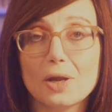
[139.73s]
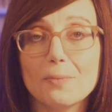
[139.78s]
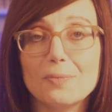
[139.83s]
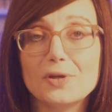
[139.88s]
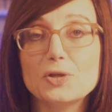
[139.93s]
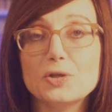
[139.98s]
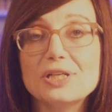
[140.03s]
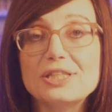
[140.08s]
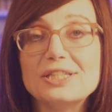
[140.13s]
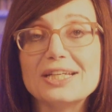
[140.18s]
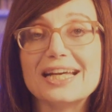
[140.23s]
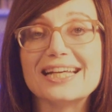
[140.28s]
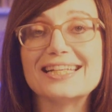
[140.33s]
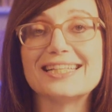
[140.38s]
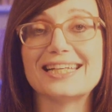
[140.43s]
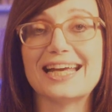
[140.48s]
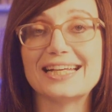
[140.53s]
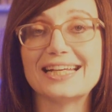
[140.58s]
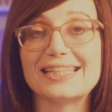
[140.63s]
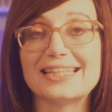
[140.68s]
But you need to
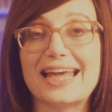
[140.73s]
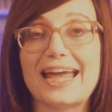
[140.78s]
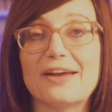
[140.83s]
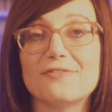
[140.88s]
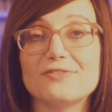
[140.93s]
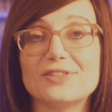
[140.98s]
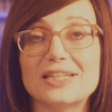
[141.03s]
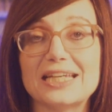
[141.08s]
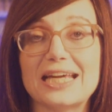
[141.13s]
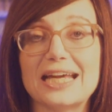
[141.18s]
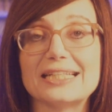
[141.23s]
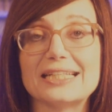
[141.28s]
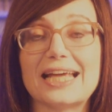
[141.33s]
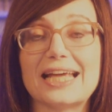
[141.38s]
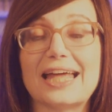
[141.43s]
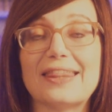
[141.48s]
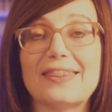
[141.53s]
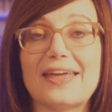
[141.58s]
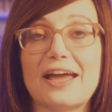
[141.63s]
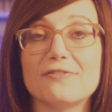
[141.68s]
assess the F D S
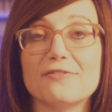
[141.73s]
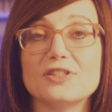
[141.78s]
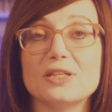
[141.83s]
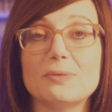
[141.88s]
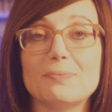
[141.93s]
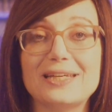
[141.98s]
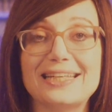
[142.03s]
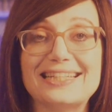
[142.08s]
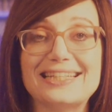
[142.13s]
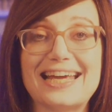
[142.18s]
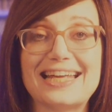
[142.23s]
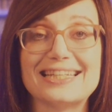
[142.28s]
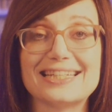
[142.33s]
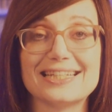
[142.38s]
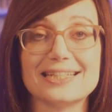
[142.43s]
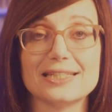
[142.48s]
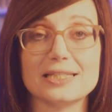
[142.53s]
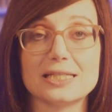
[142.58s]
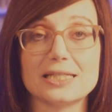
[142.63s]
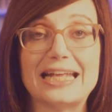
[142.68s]
and the F D P
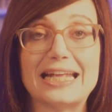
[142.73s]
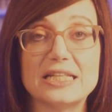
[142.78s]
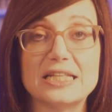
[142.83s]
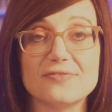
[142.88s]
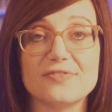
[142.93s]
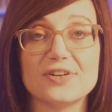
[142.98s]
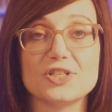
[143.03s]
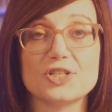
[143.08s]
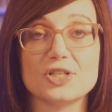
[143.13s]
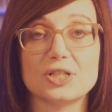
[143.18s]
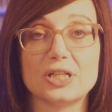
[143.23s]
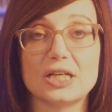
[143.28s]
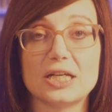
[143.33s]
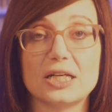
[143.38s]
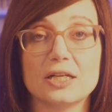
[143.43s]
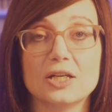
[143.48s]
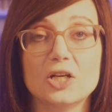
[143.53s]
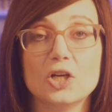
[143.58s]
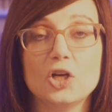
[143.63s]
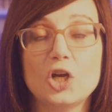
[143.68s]
tendons individually.
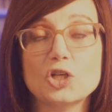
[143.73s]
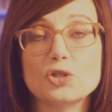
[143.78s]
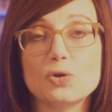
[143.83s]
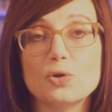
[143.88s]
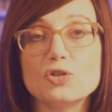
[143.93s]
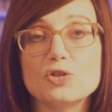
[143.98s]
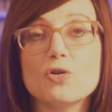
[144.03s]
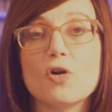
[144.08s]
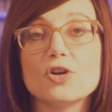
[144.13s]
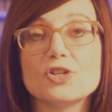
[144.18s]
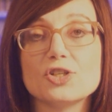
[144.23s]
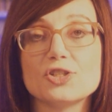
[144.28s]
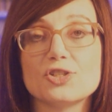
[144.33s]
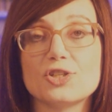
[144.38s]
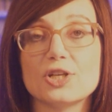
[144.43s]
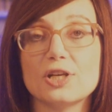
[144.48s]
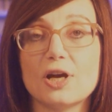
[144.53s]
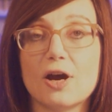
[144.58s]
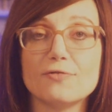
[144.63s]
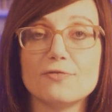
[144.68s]
So it's not just
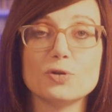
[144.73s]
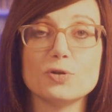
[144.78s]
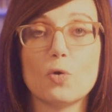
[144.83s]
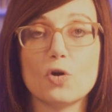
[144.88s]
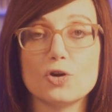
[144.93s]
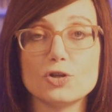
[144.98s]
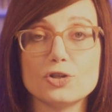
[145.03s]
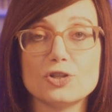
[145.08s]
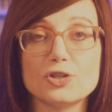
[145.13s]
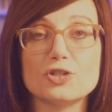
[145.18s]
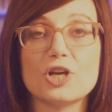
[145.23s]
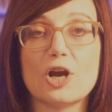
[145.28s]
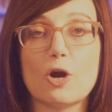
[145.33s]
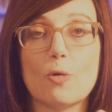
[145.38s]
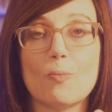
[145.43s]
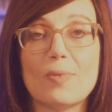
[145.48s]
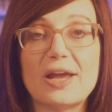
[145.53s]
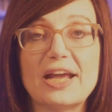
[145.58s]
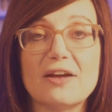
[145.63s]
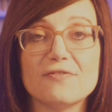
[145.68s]
enough to watch the child
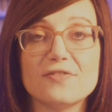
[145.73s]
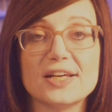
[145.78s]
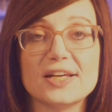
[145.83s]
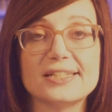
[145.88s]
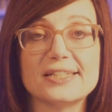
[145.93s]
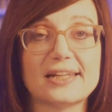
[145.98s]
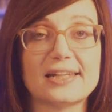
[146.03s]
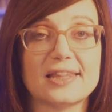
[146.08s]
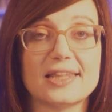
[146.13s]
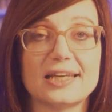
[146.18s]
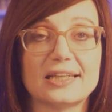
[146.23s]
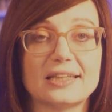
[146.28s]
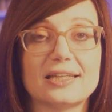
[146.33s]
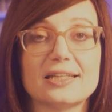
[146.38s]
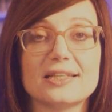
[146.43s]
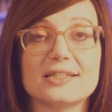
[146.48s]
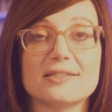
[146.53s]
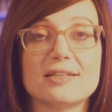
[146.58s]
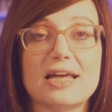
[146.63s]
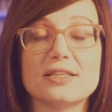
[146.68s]
make a fist and think that
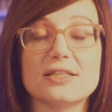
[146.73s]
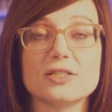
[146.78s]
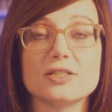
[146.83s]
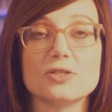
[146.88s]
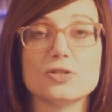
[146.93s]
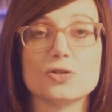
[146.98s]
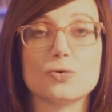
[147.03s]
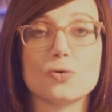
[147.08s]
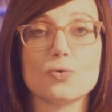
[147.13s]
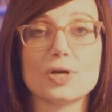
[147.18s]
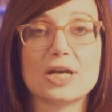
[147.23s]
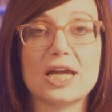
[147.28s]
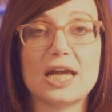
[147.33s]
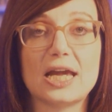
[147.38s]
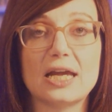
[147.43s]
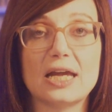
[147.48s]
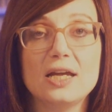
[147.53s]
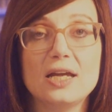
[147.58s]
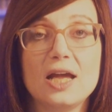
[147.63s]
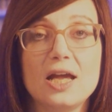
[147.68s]
the tendons are
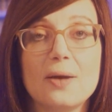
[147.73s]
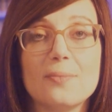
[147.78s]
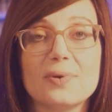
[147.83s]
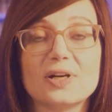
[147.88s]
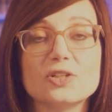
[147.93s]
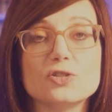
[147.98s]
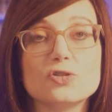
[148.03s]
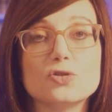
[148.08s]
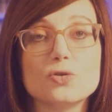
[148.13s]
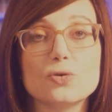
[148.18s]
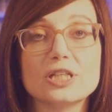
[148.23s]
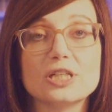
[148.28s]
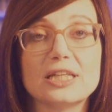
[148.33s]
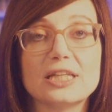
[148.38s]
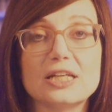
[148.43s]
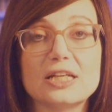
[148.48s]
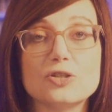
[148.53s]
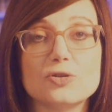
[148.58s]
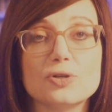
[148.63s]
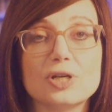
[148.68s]
okay, because doing
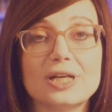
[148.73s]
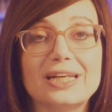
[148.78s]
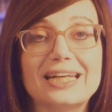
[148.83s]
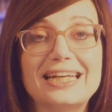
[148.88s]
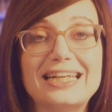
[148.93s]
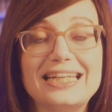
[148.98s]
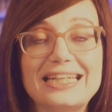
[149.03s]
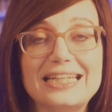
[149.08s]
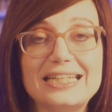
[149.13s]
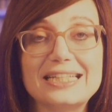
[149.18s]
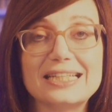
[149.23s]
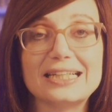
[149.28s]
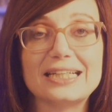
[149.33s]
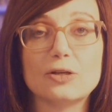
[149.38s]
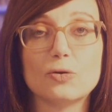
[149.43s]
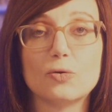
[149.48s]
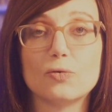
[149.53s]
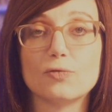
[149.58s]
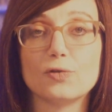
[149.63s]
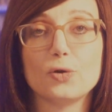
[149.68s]
this you can easily
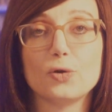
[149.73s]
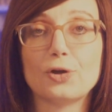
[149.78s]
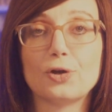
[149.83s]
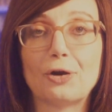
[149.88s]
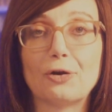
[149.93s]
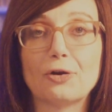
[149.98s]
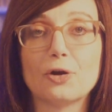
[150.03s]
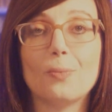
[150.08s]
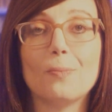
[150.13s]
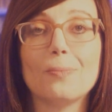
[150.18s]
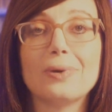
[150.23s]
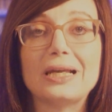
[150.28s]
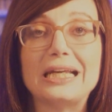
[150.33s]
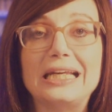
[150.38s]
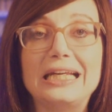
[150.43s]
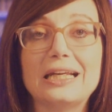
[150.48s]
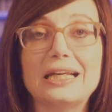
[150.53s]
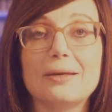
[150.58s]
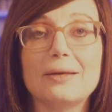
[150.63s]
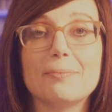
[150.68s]
overlook or
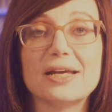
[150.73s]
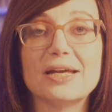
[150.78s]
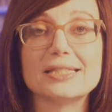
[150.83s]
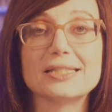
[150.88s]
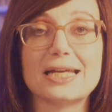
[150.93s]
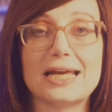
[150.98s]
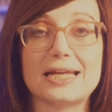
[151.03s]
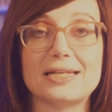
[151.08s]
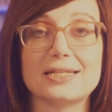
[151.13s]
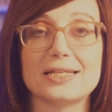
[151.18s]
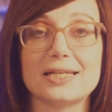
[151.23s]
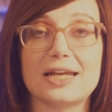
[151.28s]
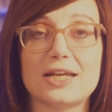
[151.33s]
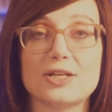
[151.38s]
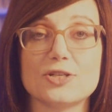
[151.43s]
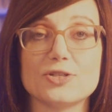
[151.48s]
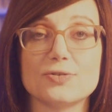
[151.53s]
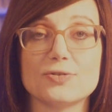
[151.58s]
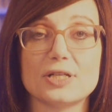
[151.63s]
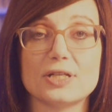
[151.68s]
completely miss tendon
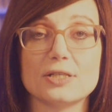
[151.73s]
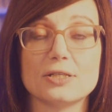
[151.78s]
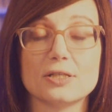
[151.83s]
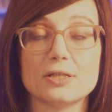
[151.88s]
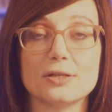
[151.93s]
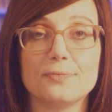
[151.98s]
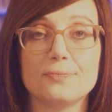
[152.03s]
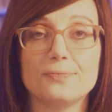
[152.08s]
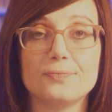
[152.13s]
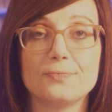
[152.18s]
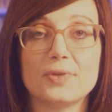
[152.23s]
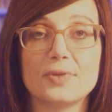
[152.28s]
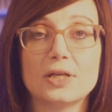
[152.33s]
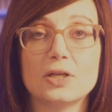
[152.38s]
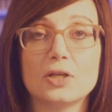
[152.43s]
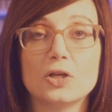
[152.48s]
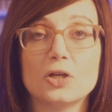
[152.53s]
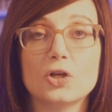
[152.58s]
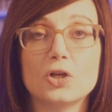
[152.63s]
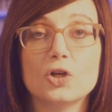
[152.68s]
injuries.
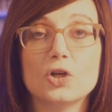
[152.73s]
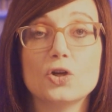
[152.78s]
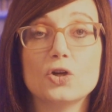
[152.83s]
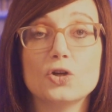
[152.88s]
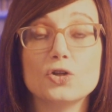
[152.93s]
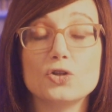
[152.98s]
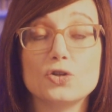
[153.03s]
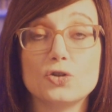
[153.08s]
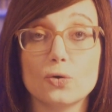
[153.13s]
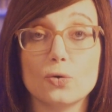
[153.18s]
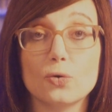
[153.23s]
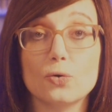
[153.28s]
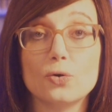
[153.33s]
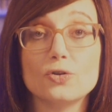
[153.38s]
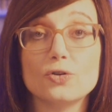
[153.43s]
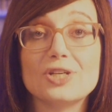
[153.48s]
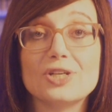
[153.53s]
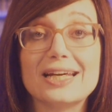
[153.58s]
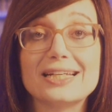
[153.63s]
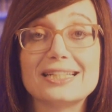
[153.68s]
So
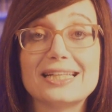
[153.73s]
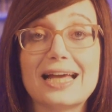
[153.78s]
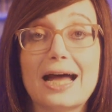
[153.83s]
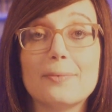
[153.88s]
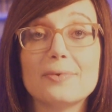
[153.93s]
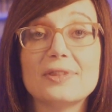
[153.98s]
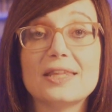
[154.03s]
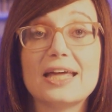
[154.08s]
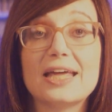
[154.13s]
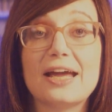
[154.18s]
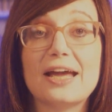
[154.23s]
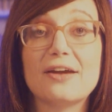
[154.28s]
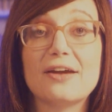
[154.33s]
to examine the